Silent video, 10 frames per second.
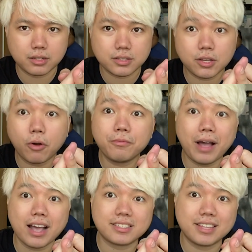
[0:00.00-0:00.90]
so
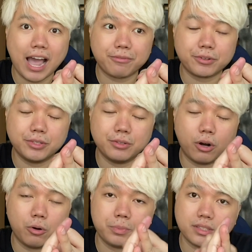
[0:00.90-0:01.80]
fast after you
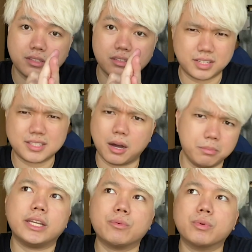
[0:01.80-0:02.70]
open the
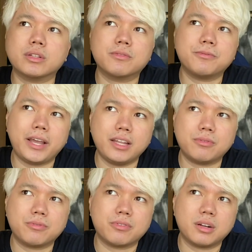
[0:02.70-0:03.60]
tub. It would fade
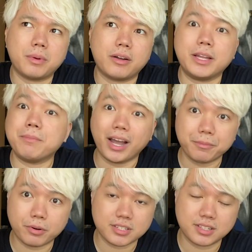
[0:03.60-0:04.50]
for about, in my
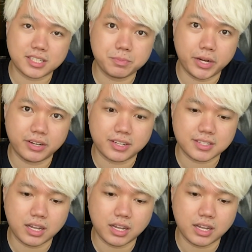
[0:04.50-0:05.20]
personal experience,